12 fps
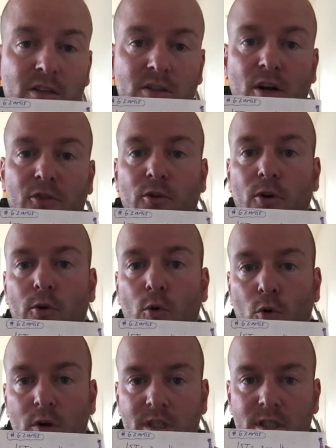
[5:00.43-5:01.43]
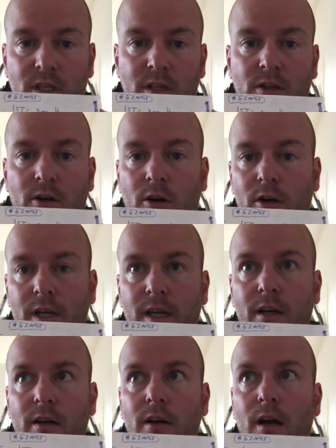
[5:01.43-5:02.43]
You start throwing horses in there or
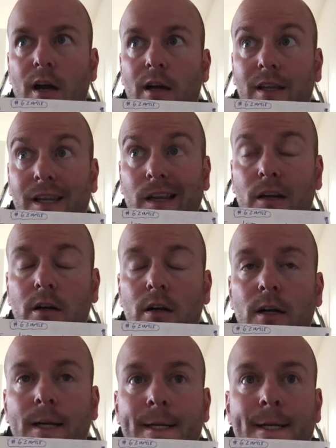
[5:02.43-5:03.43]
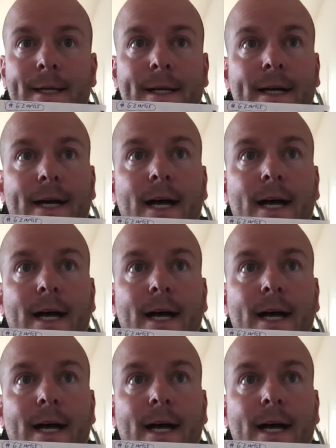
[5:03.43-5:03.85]
gear. I